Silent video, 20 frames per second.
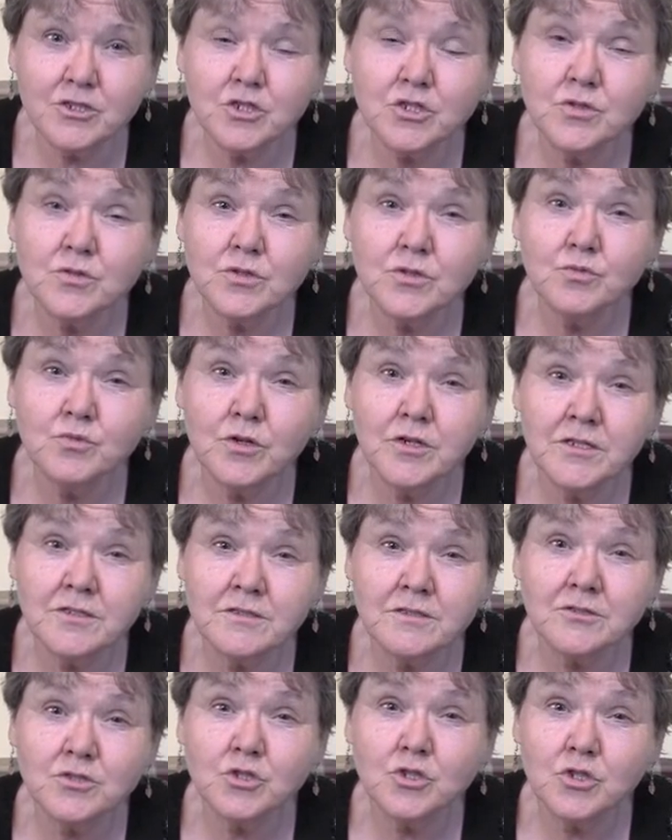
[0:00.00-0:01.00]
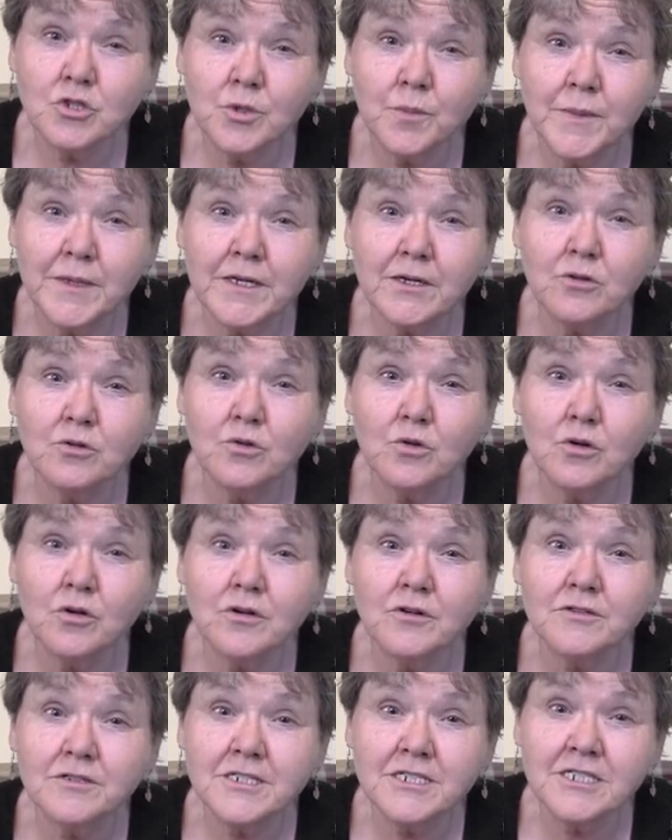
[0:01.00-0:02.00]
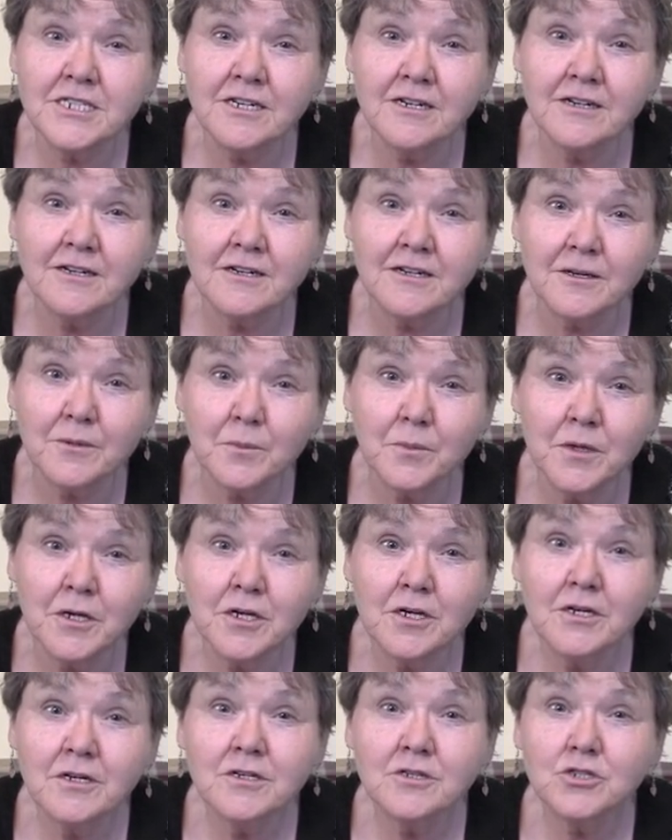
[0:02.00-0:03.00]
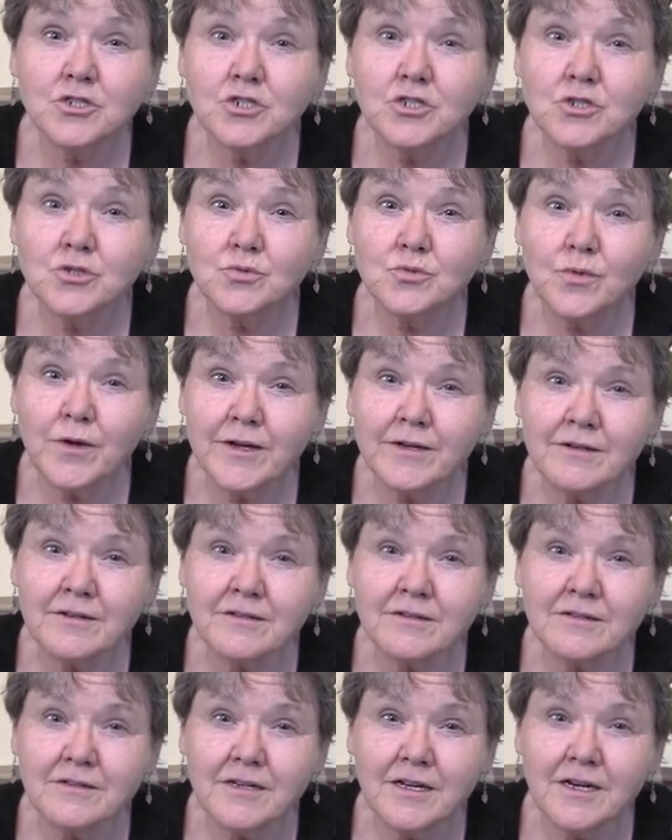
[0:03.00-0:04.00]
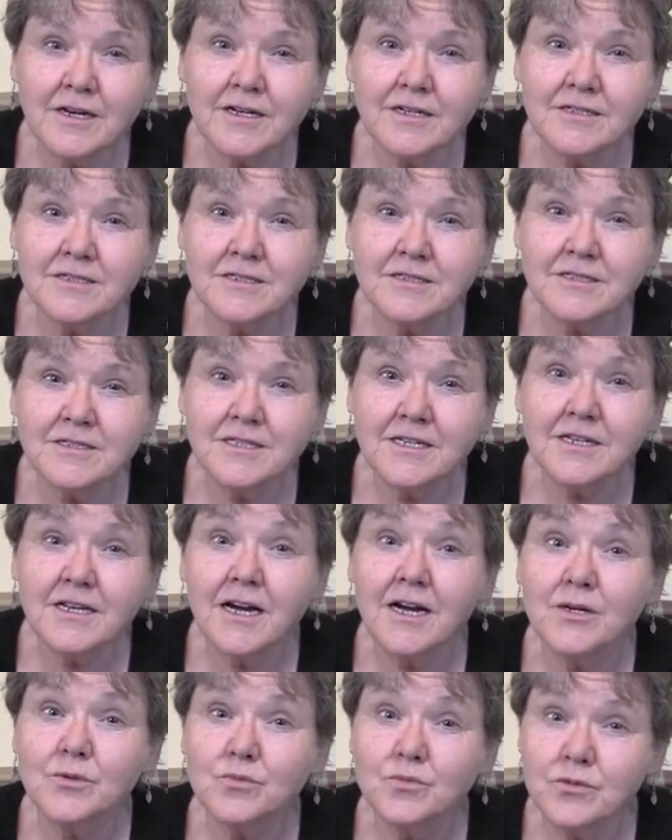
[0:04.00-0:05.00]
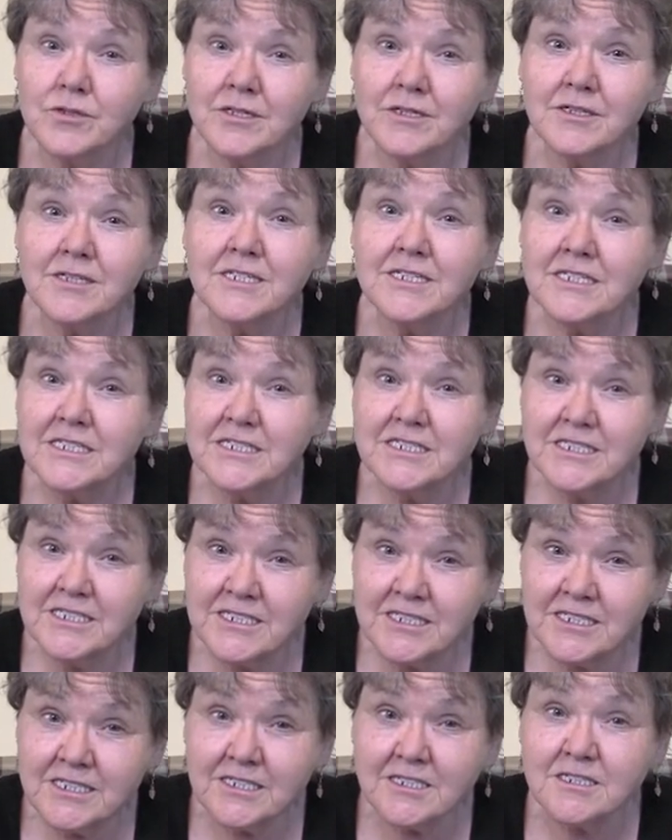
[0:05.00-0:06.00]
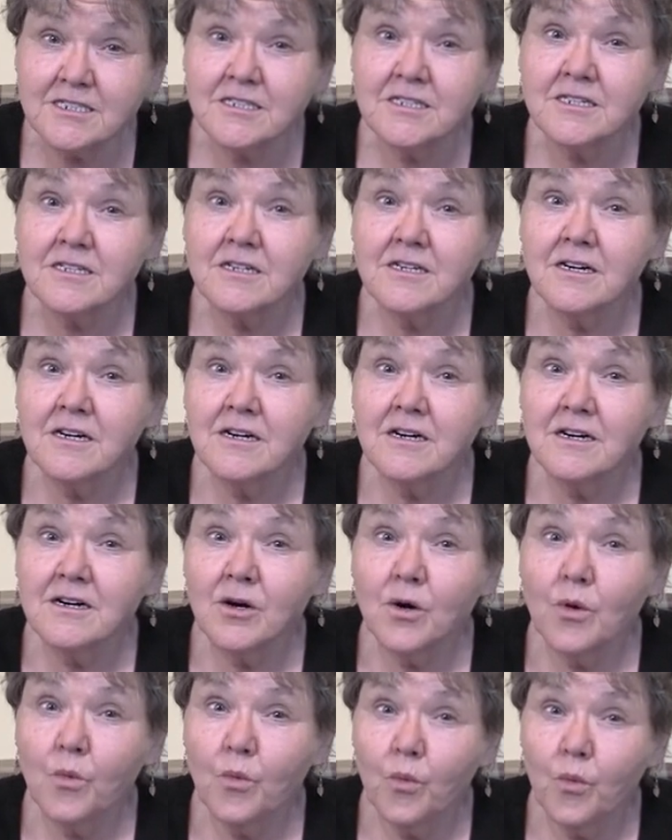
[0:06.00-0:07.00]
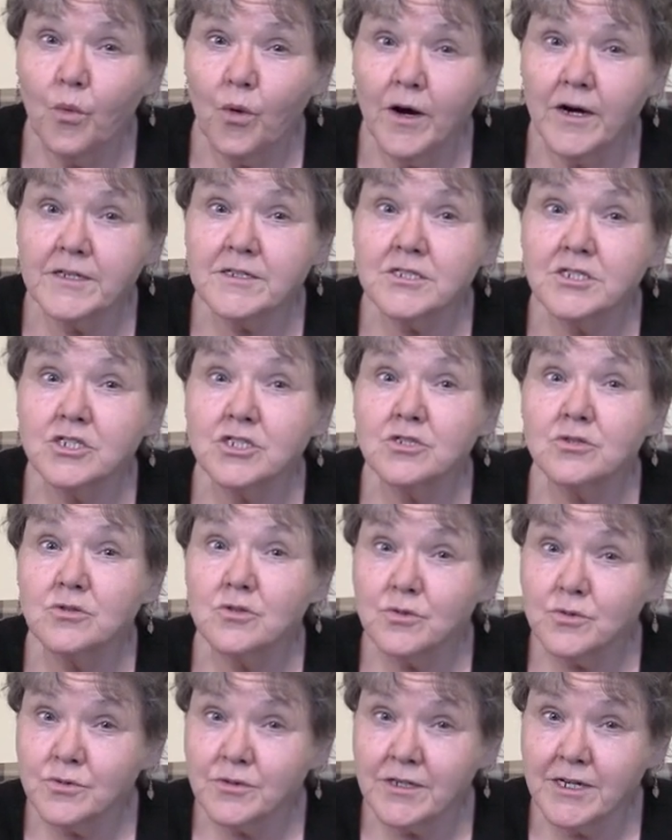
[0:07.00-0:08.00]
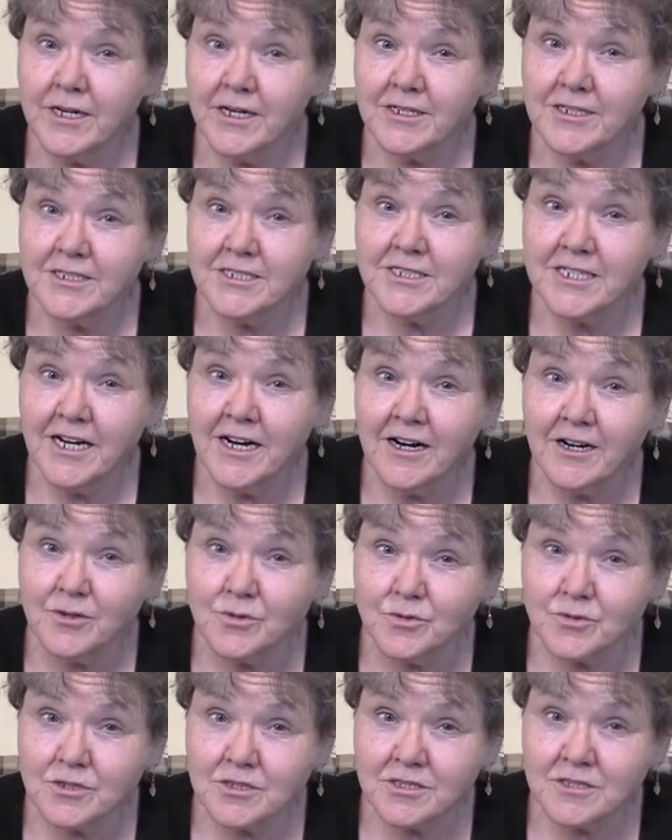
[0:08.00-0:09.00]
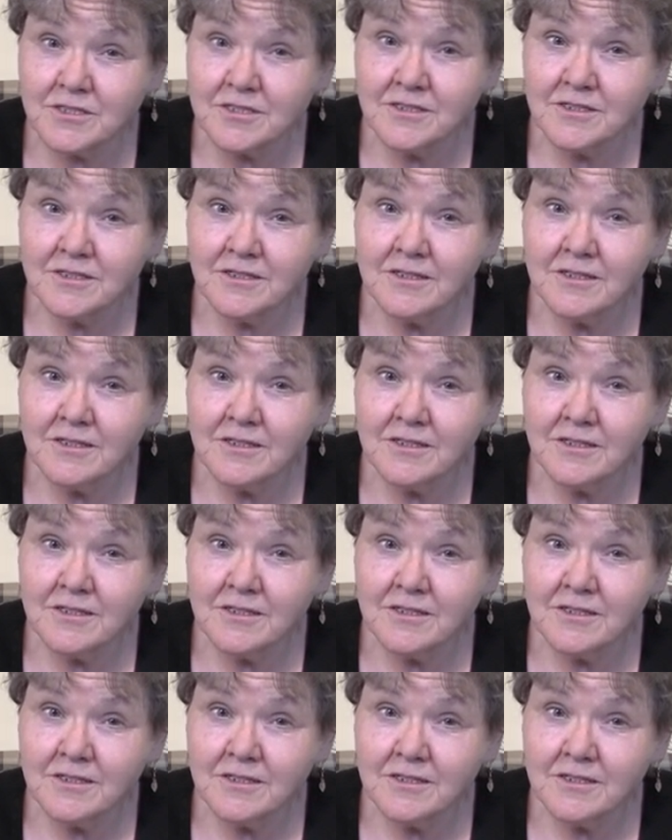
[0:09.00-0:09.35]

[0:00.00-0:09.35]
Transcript: So took me a long time to recognize that I really did want to learn how to dowse.